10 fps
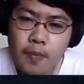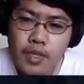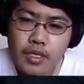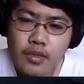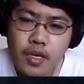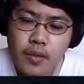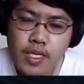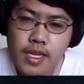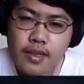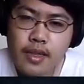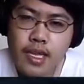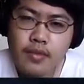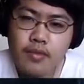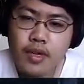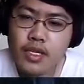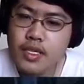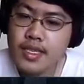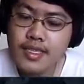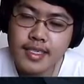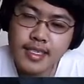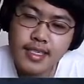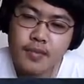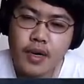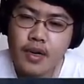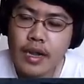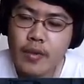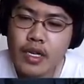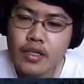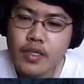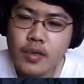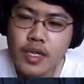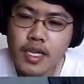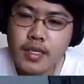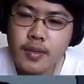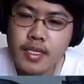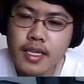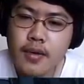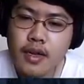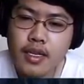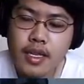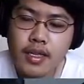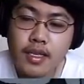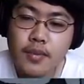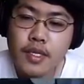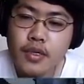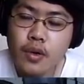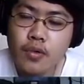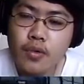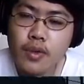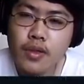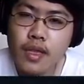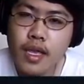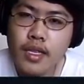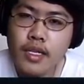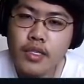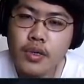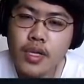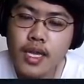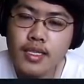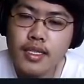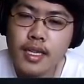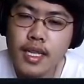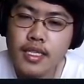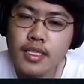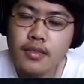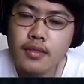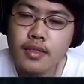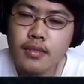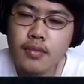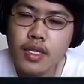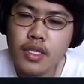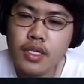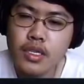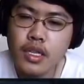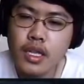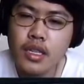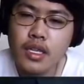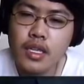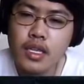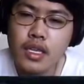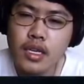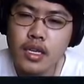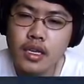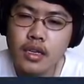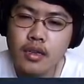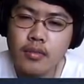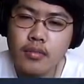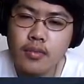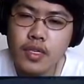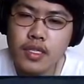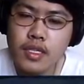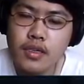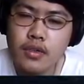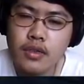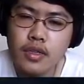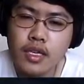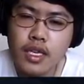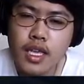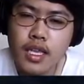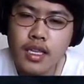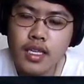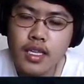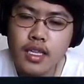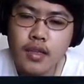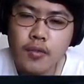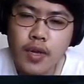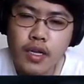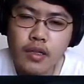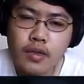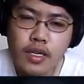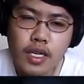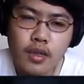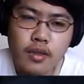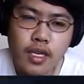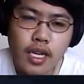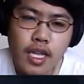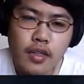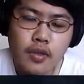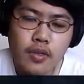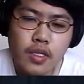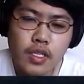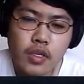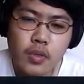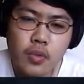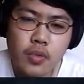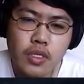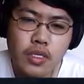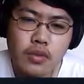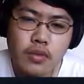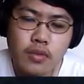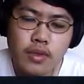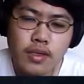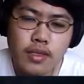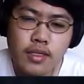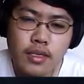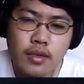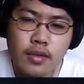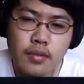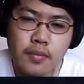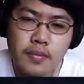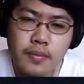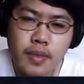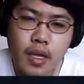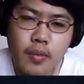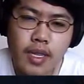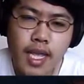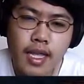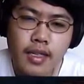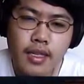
So anyways, thank you guys for watching. This is just the part I wanted to show you guys, because I wanted to get this mission over with and then show you guys the next mission in the um, what is it called? And then in the regular account that I had usually used. So that'll be that.